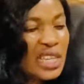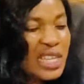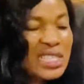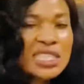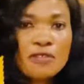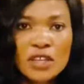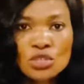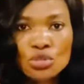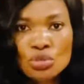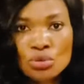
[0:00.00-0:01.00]
it's safer
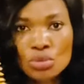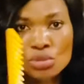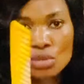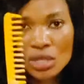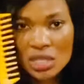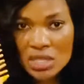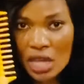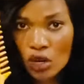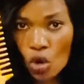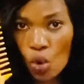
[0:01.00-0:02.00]
to use this
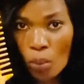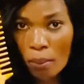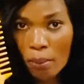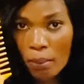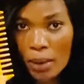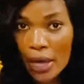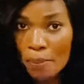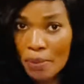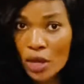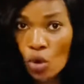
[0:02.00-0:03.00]
kind of comb, a
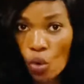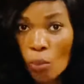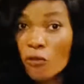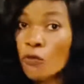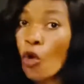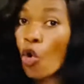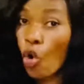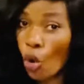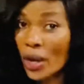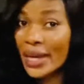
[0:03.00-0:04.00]
big comb for
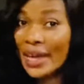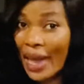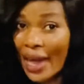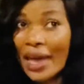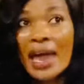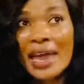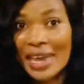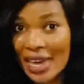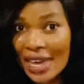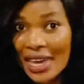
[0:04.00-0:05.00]
coily hair.
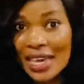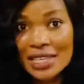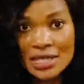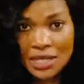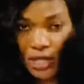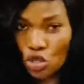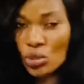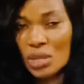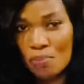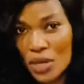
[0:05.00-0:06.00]
Kinkies,
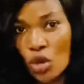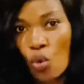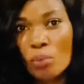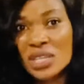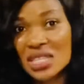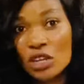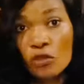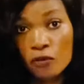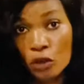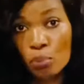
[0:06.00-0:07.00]
use a big comb instead
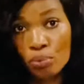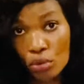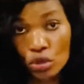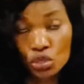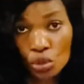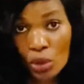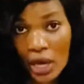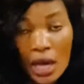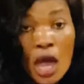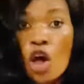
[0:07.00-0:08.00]
of the brush.
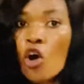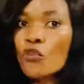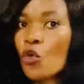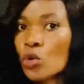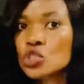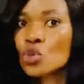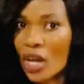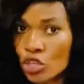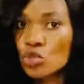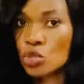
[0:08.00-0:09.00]
Okay, of course you
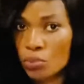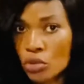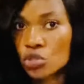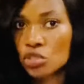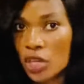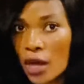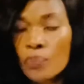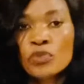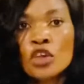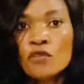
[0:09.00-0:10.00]
can use brush. Yeah,
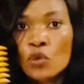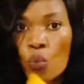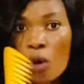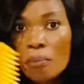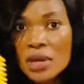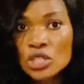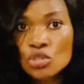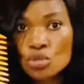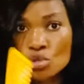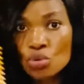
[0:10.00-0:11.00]
if you want me to
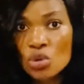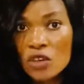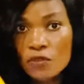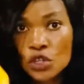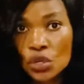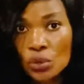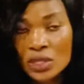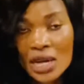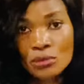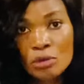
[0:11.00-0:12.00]
do a video on
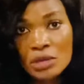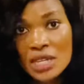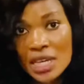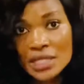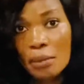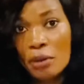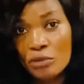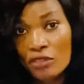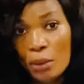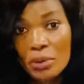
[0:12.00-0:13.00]
that, maybe next time I'm
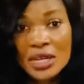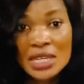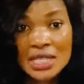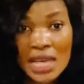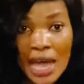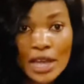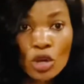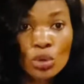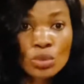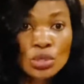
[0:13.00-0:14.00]
revamping this, I
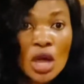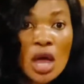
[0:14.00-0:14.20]
could,